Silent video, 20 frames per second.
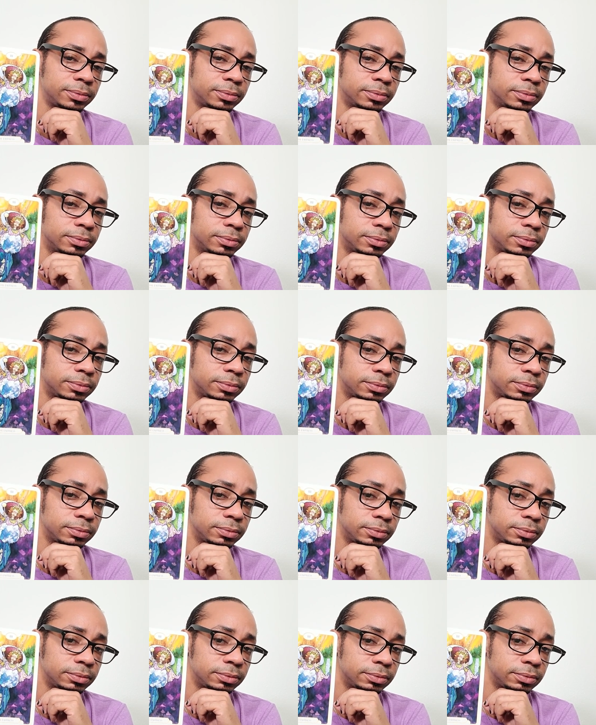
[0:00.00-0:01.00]

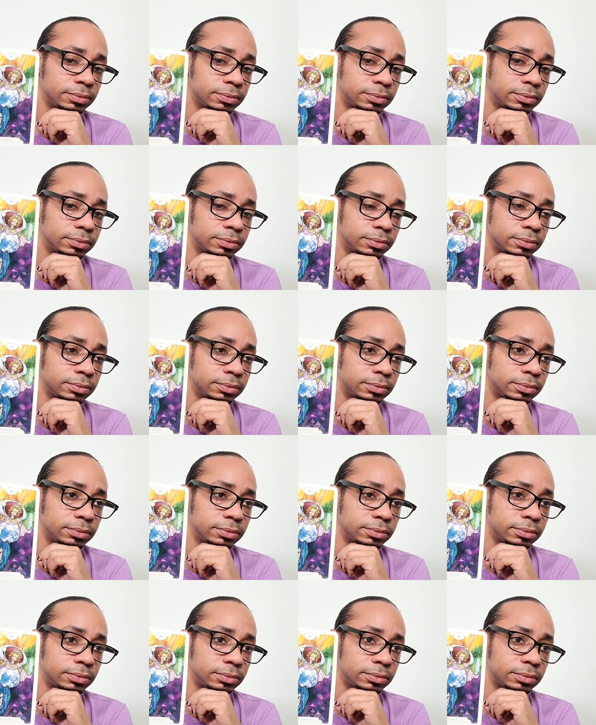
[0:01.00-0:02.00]

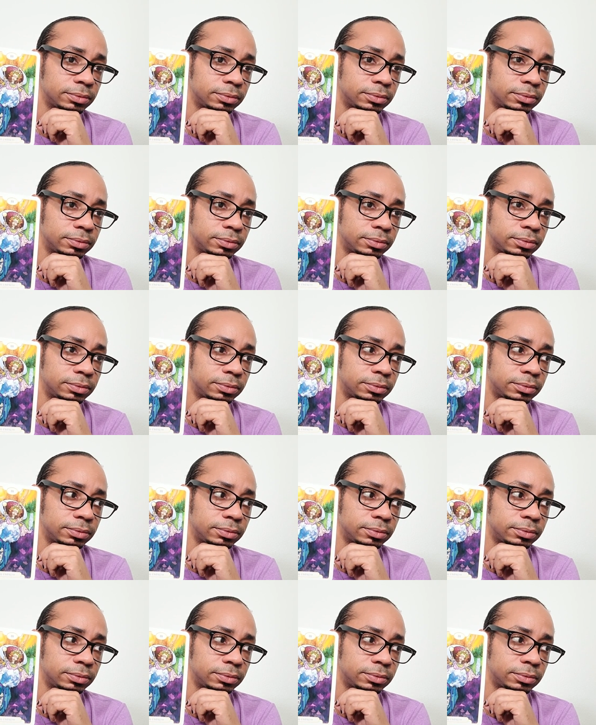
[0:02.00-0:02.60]
Nobody speaks.